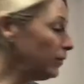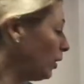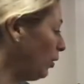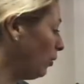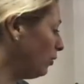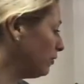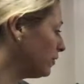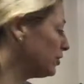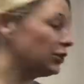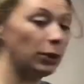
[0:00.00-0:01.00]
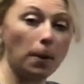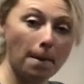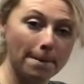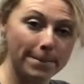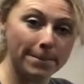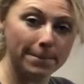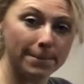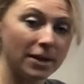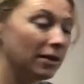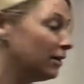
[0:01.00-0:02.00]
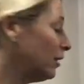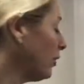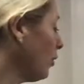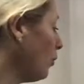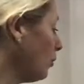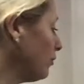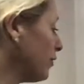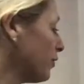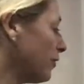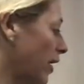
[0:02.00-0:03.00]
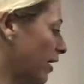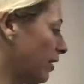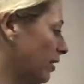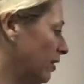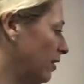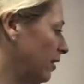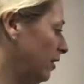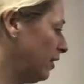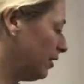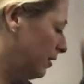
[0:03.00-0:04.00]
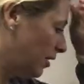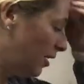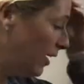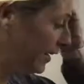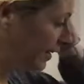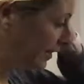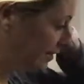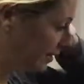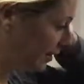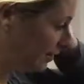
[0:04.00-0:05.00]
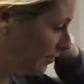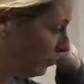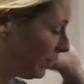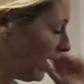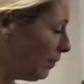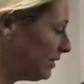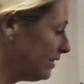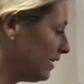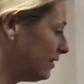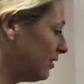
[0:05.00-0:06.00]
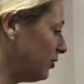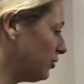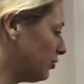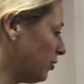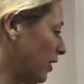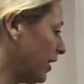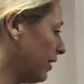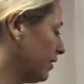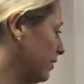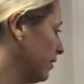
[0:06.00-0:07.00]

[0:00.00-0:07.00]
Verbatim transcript: Hold for two. Hold for three. All right, Kingston, what happens next in your story?